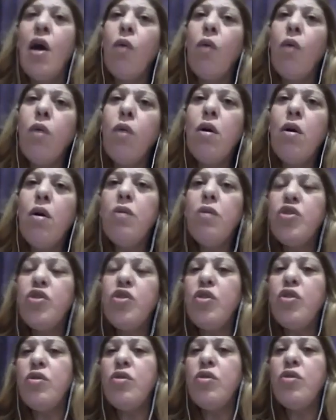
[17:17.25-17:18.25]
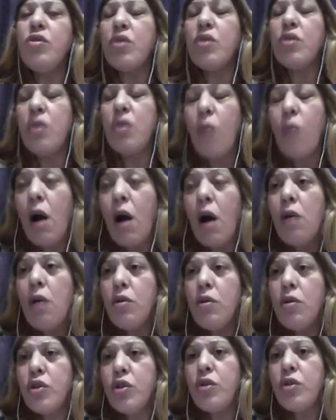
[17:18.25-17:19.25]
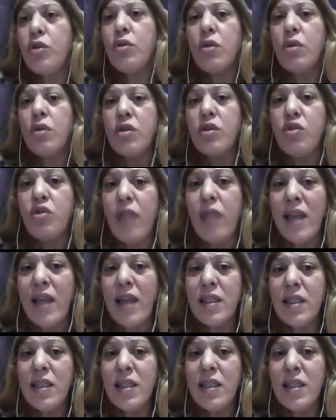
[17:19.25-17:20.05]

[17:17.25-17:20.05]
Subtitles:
wall shear stress,